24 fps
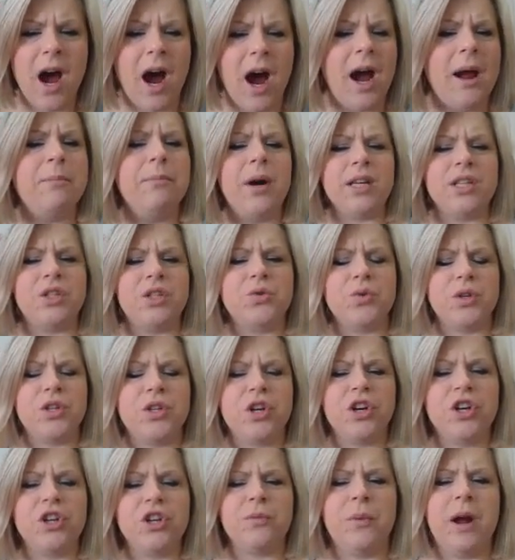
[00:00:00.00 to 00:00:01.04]
"I must
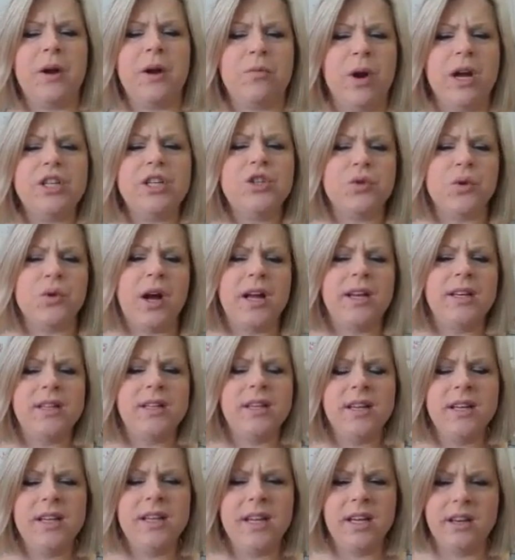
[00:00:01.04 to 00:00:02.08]
return to my restaurant,"
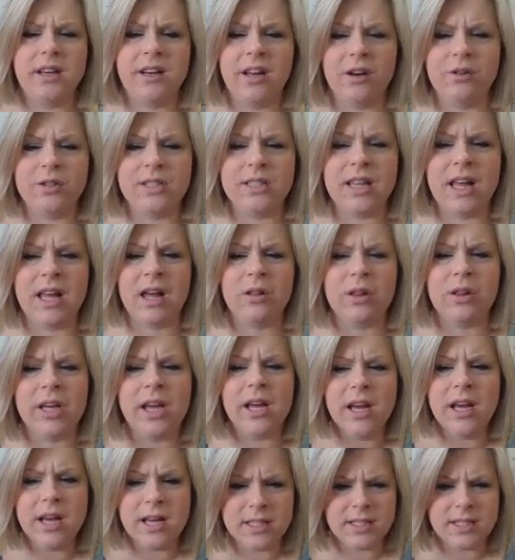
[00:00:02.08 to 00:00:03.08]
he announced loudly.